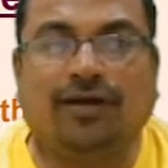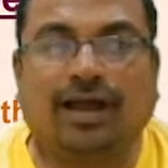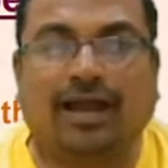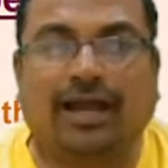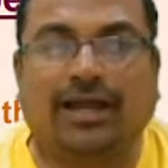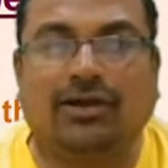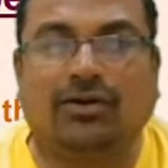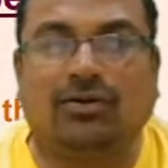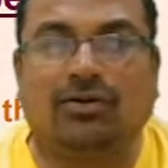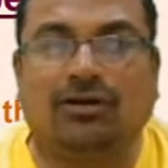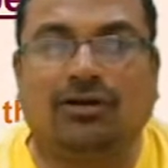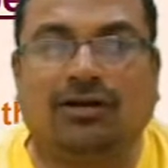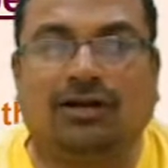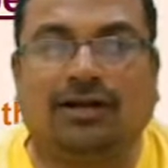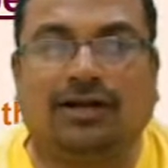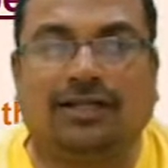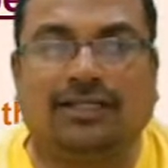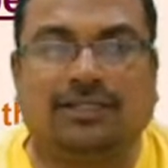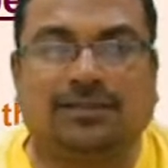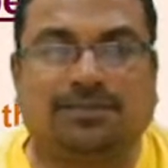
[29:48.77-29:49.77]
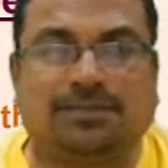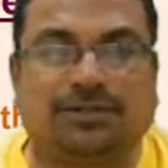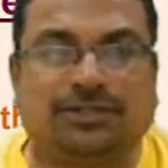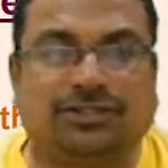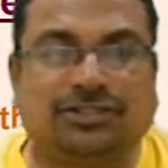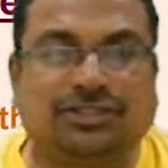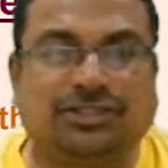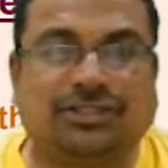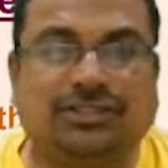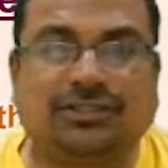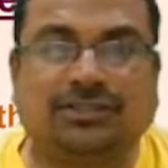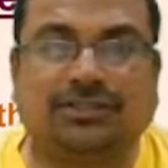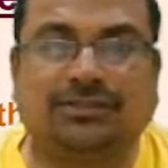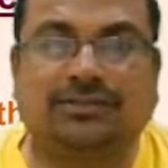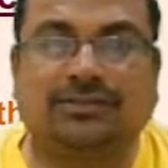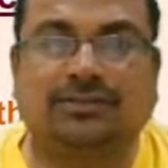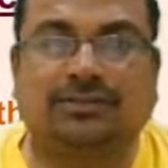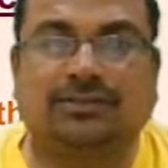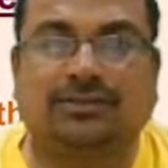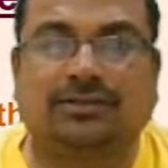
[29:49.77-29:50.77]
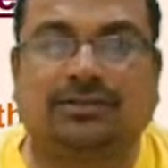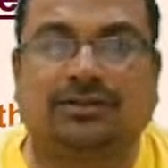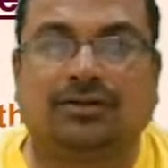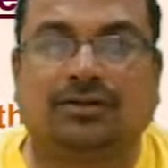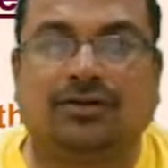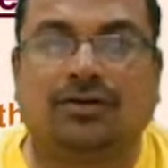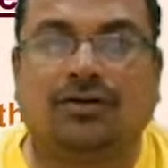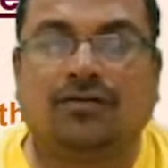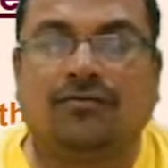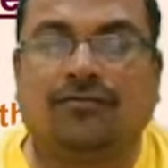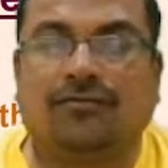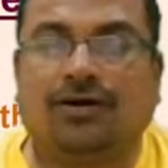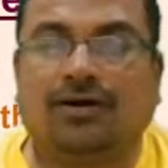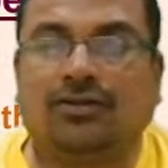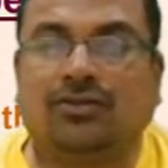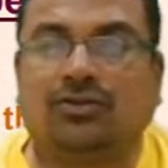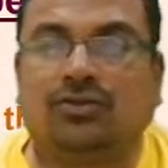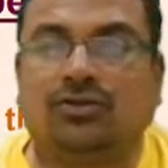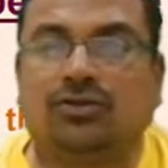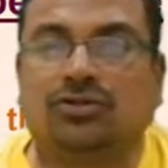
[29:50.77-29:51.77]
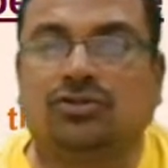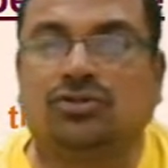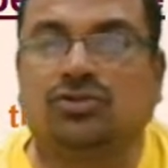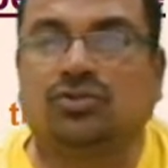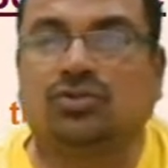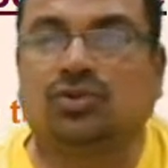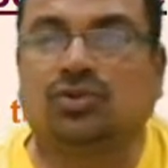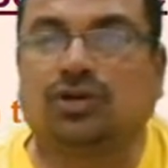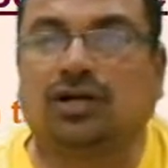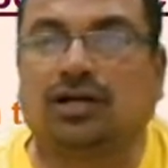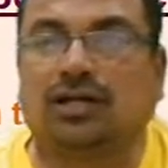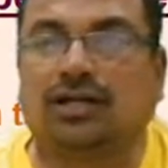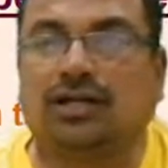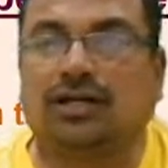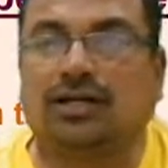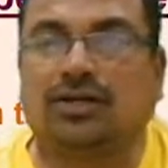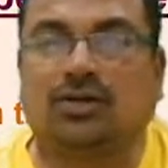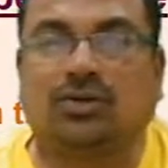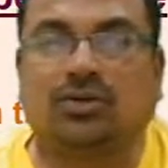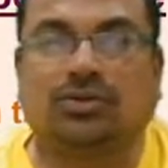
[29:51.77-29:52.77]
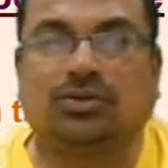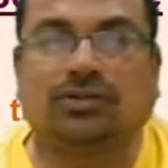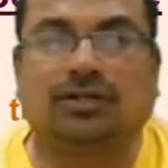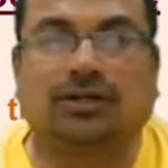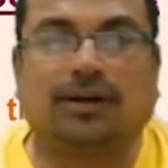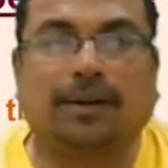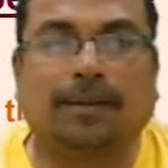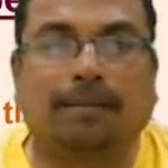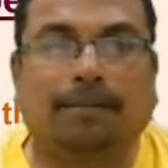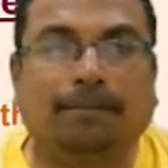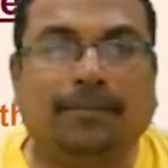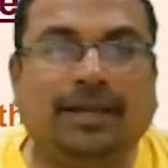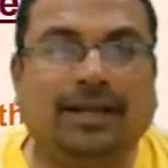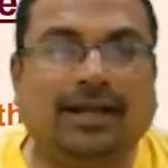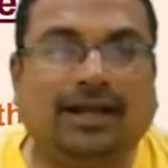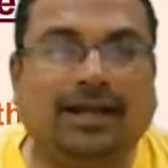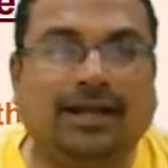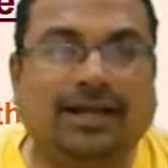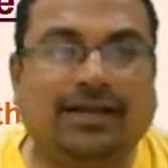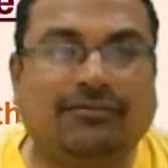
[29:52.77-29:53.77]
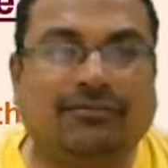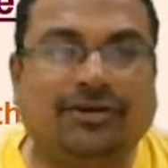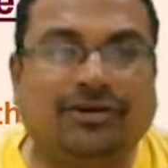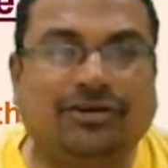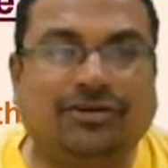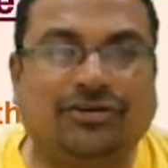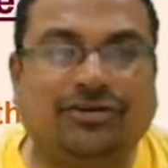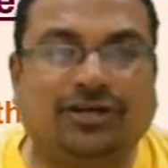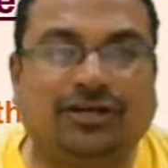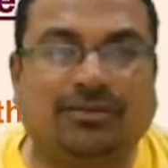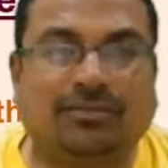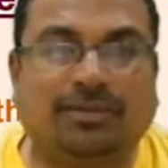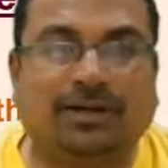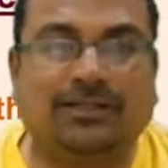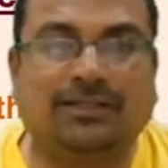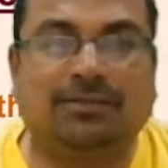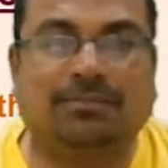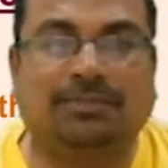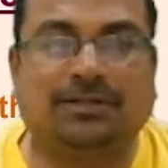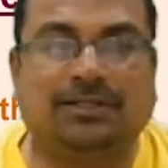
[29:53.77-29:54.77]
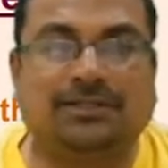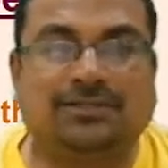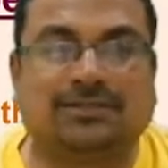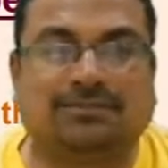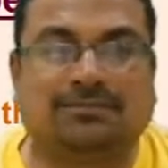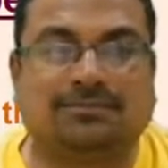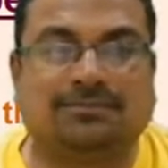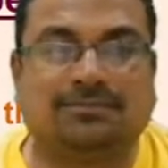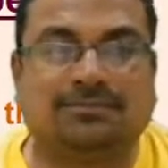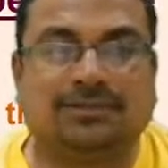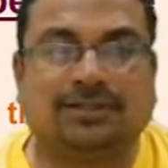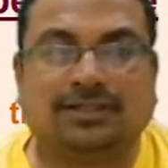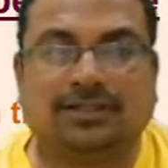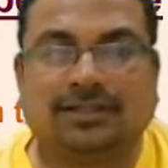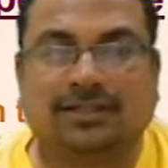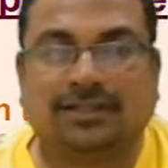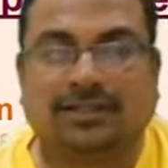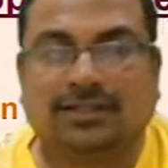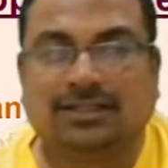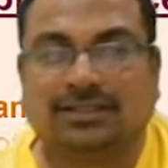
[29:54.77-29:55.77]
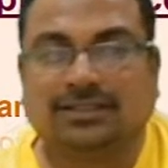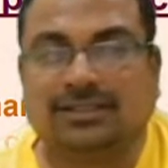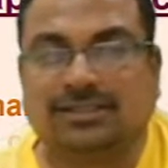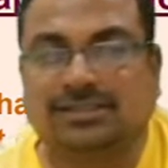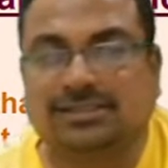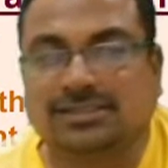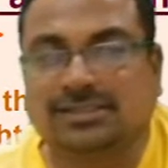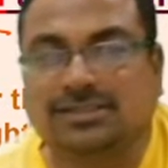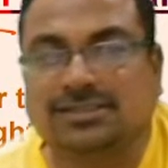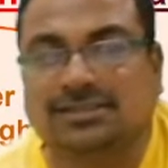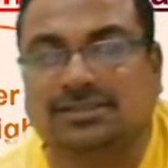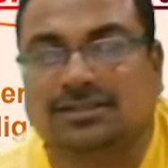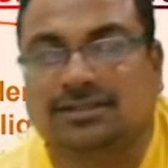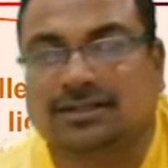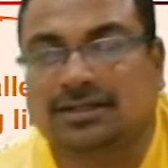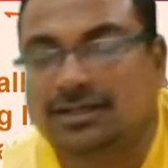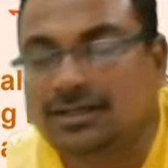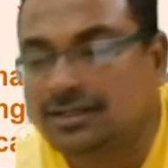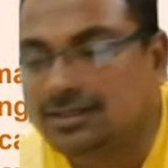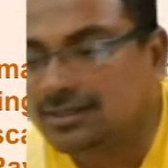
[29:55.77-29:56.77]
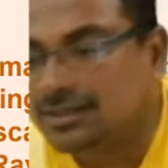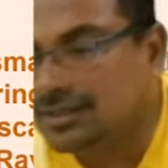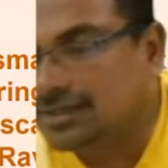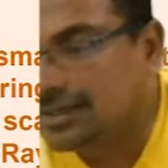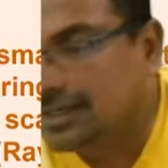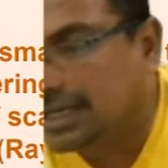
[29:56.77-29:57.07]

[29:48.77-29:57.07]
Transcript: of angular dispersion for those two color to the mean deviation by the prism. This is the